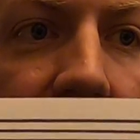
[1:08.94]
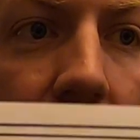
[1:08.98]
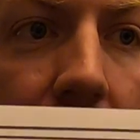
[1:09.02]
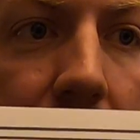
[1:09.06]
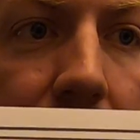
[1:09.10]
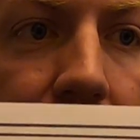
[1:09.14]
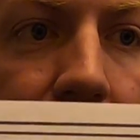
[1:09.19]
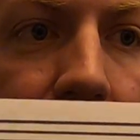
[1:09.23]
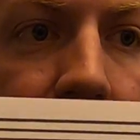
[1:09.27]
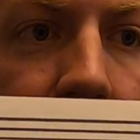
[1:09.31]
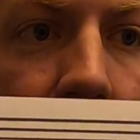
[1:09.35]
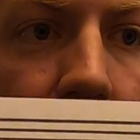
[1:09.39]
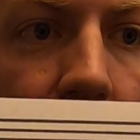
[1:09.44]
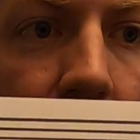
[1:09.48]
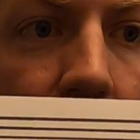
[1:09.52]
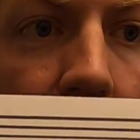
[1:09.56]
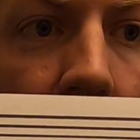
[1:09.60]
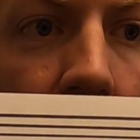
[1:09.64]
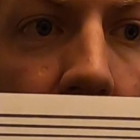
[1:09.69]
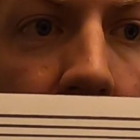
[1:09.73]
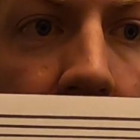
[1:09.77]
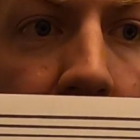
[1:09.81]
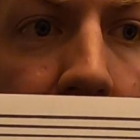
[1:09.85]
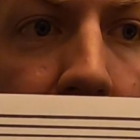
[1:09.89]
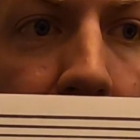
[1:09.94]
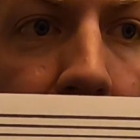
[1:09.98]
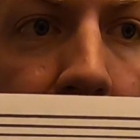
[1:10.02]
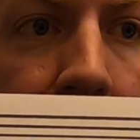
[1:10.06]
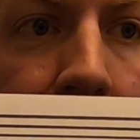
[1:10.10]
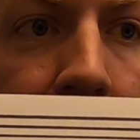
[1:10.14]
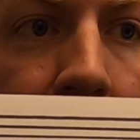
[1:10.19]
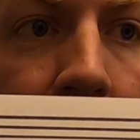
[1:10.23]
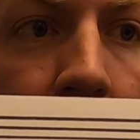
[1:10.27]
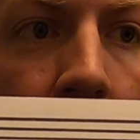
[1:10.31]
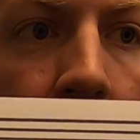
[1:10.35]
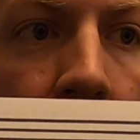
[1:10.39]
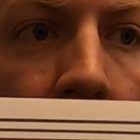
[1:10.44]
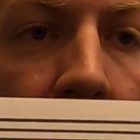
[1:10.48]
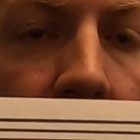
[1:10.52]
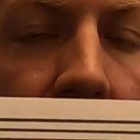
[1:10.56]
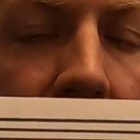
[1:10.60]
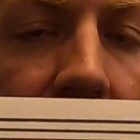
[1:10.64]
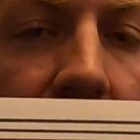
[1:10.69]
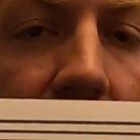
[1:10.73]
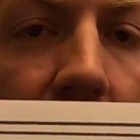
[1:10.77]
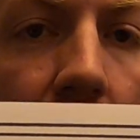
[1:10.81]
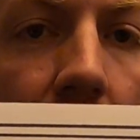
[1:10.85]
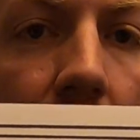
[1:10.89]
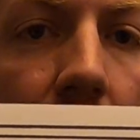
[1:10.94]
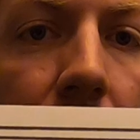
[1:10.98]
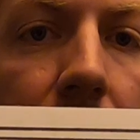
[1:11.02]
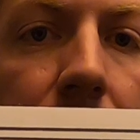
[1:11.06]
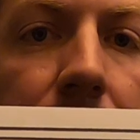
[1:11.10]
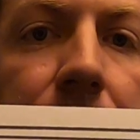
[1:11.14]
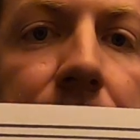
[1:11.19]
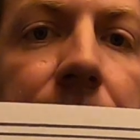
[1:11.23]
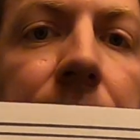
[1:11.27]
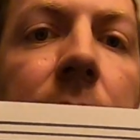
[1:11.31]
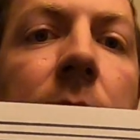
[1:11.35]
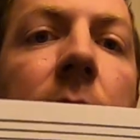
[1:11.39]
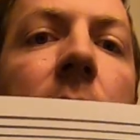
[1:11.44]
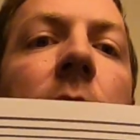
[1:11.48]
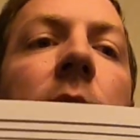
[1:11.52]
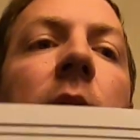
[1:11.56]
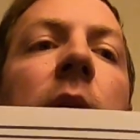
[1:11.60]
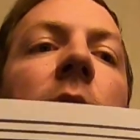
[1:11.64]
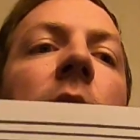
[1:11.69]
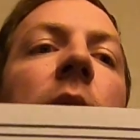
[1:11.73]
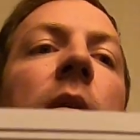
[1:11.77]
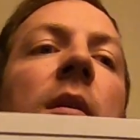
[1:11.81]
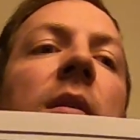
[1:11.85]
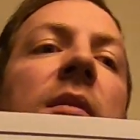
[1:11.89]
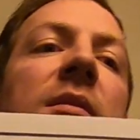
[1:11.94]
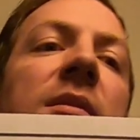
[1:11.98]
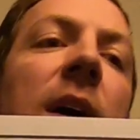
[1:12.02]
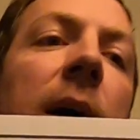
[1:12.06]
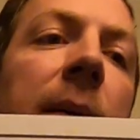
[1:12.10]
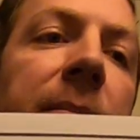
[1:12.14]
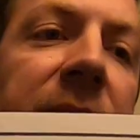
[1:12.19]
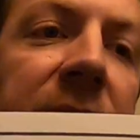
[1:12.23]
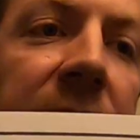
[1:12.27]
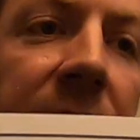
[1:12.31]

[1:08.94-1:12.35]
time. All right. So time